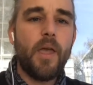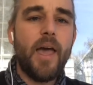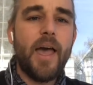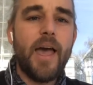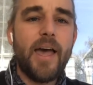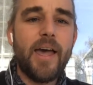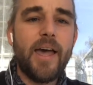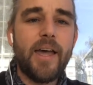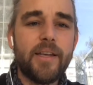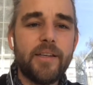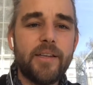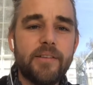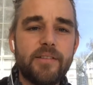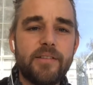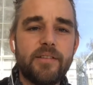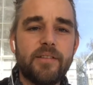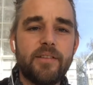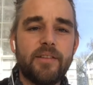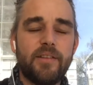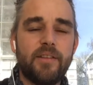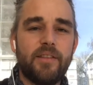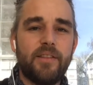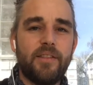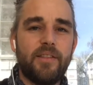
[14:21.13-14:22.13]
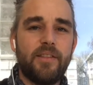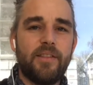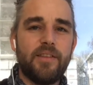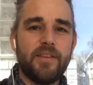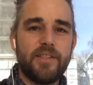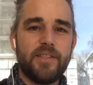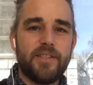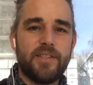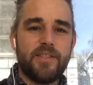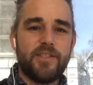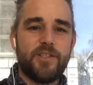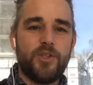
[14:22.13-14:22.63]
And
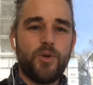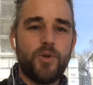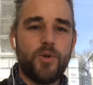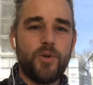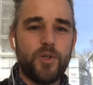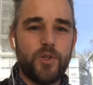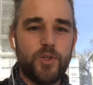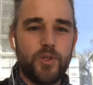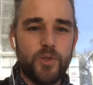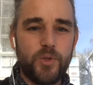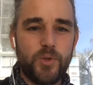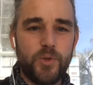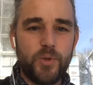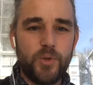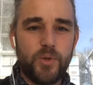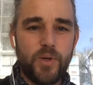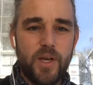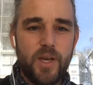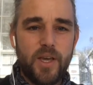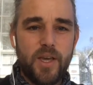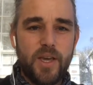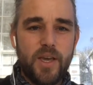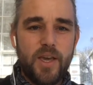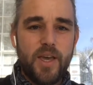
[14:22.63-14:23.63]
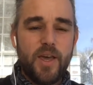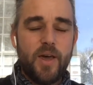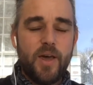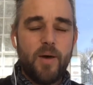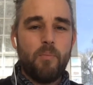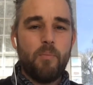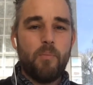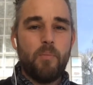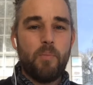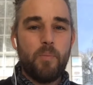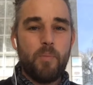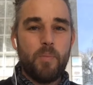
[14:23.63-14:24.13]
this you can do
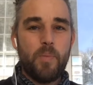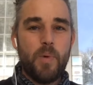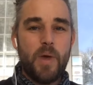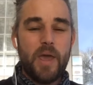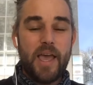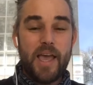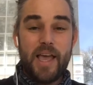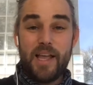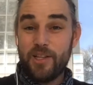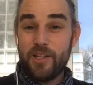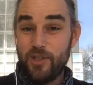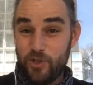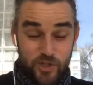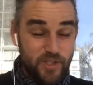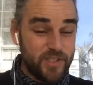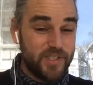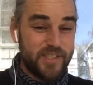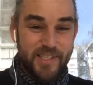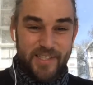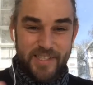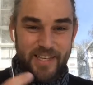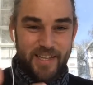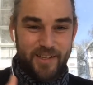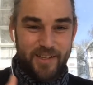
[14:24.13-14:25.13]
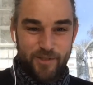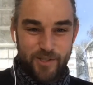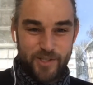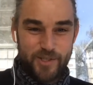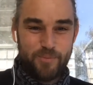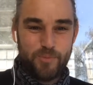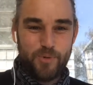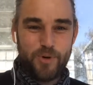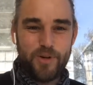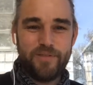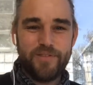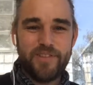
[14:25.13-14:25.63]
just as I
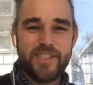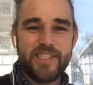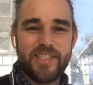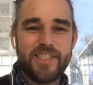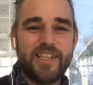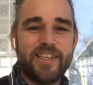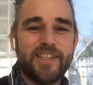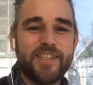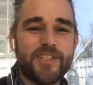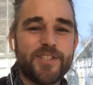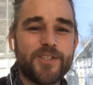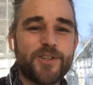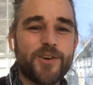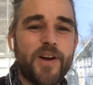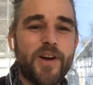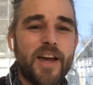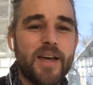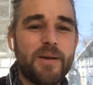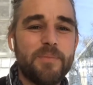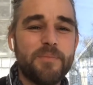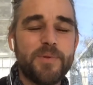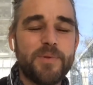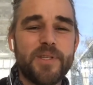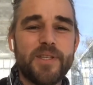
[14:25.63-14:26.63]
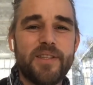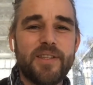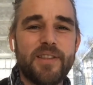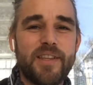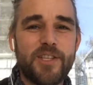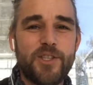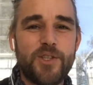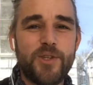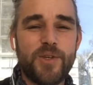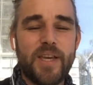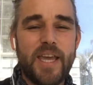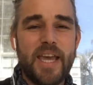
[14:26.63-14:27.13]
just previously described,
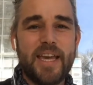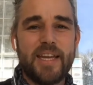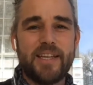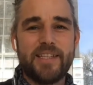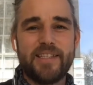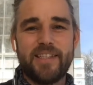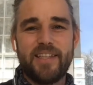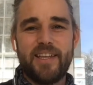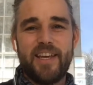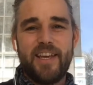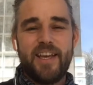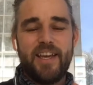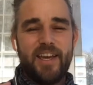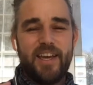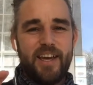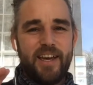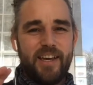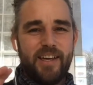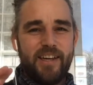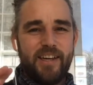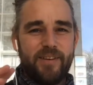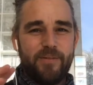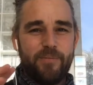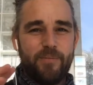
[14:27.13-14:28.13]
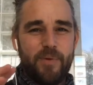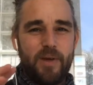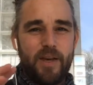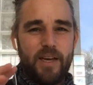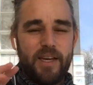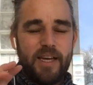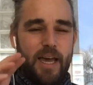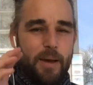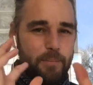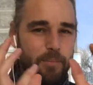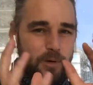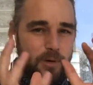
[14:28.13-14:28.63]
that you get a
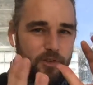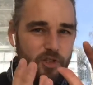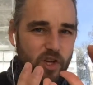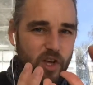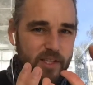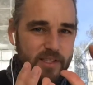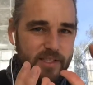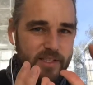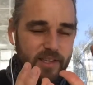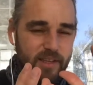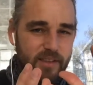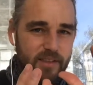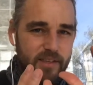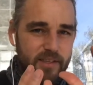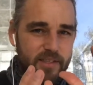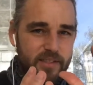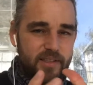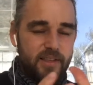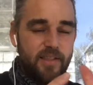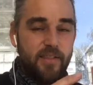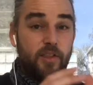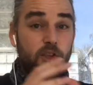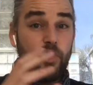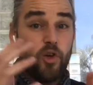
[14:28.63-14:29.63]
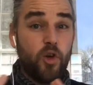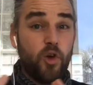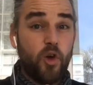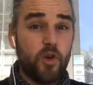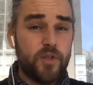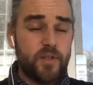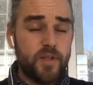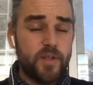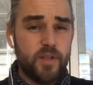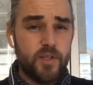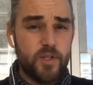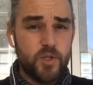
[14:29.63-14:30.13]
couple of shots like this, and then you go
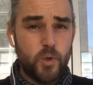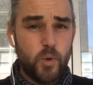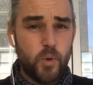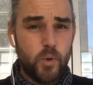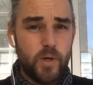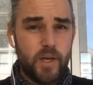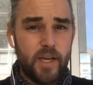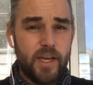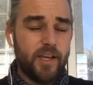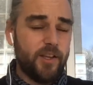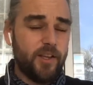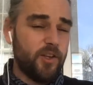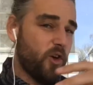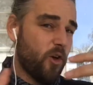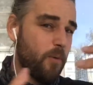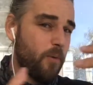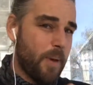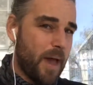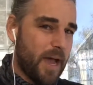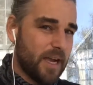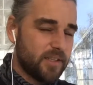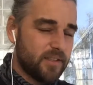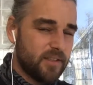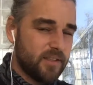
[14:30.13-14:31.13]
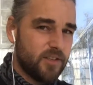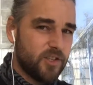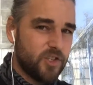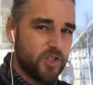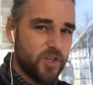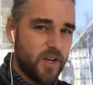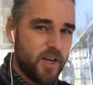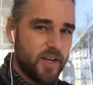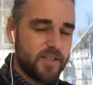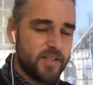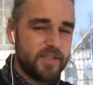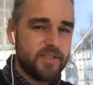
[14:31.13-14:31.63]
to the talking and you go back to the
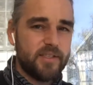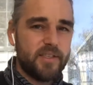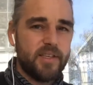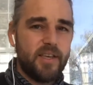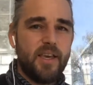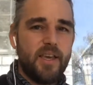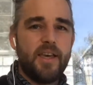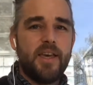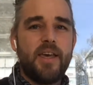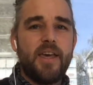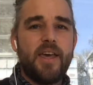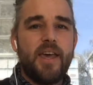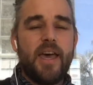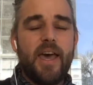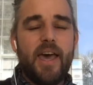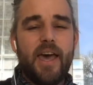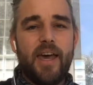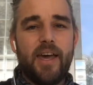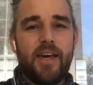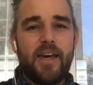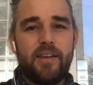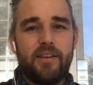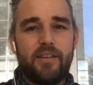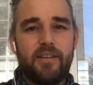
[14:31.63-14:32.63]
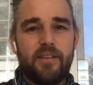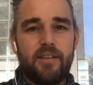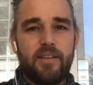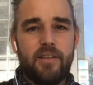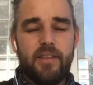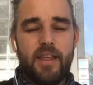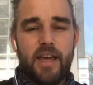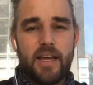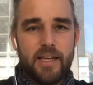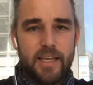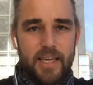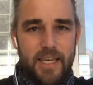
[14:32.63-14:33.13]
shots, and
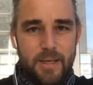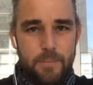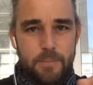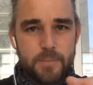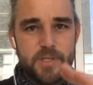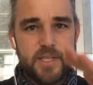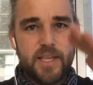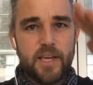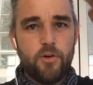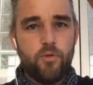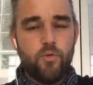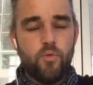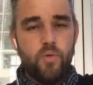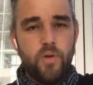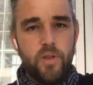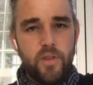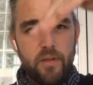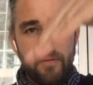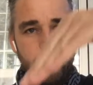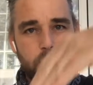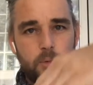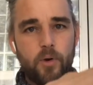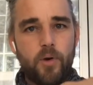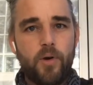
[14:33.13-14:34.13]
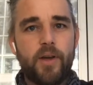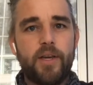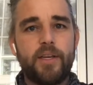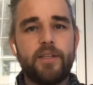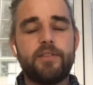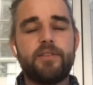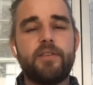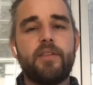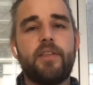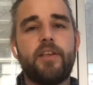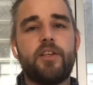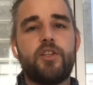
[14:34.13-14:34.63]
that keeps that rhythm going,
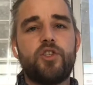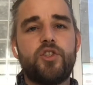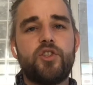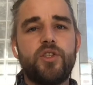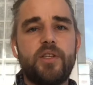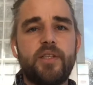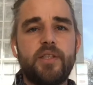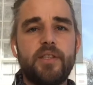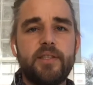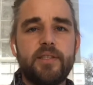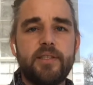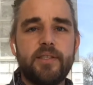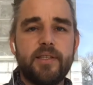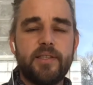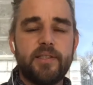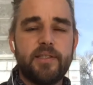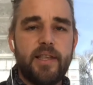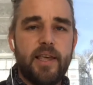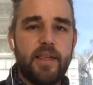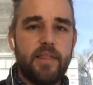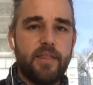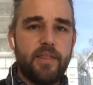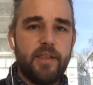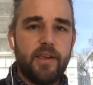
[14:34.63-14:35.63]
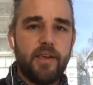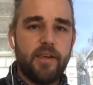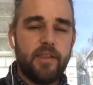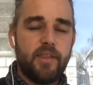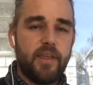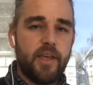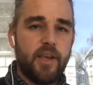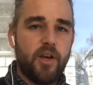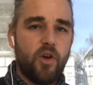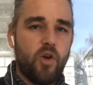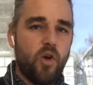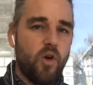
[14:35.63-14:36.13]
so that just as they think
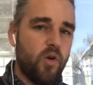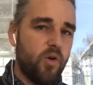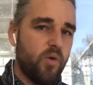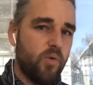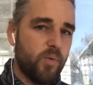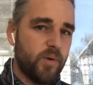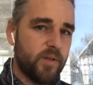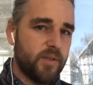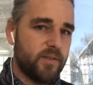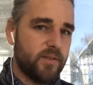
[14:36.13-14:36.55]
they know